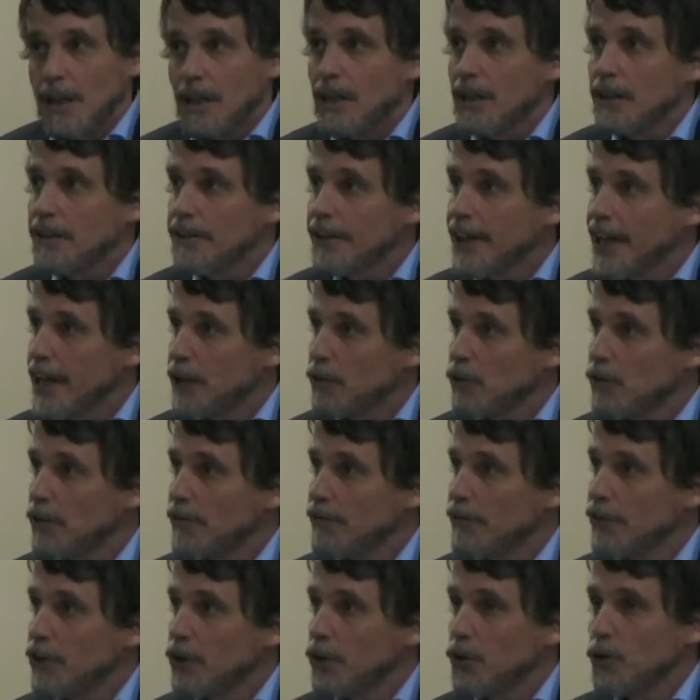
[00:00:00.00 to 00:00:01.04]
In that
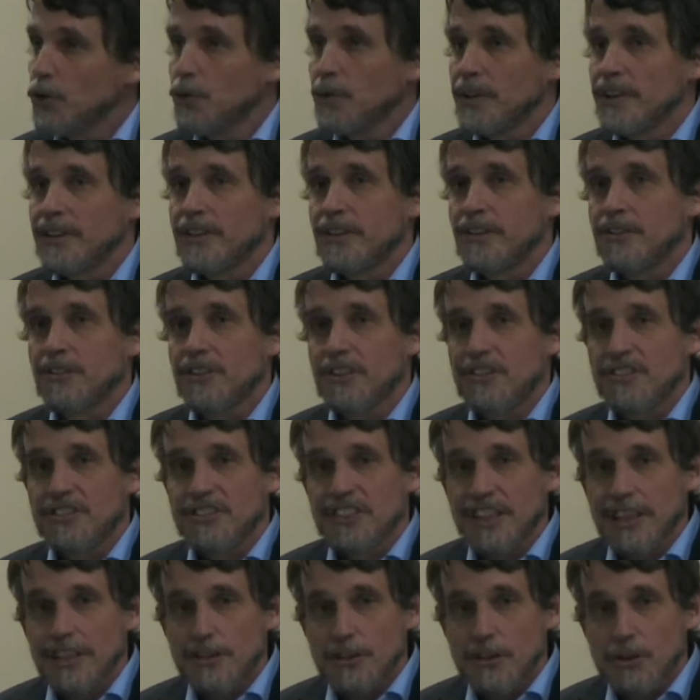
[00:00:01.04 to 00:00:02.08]
review, it is
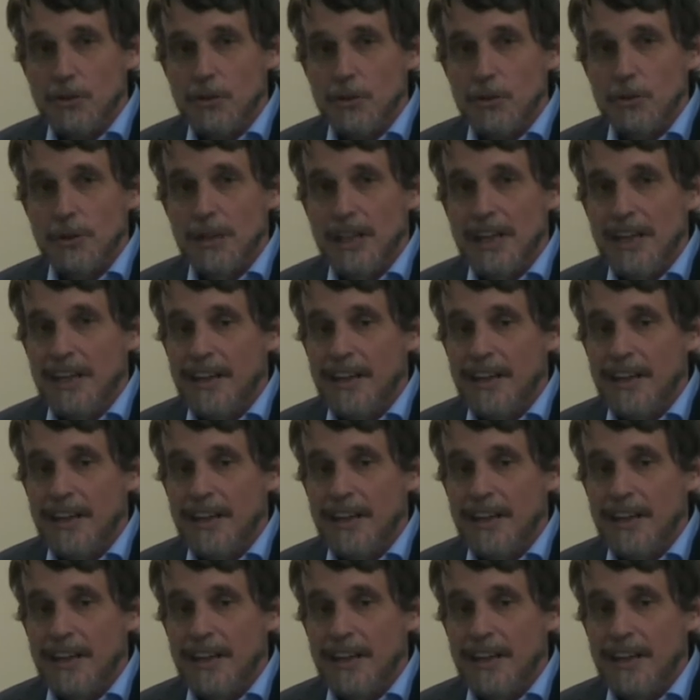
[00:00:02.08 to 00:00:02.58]
essential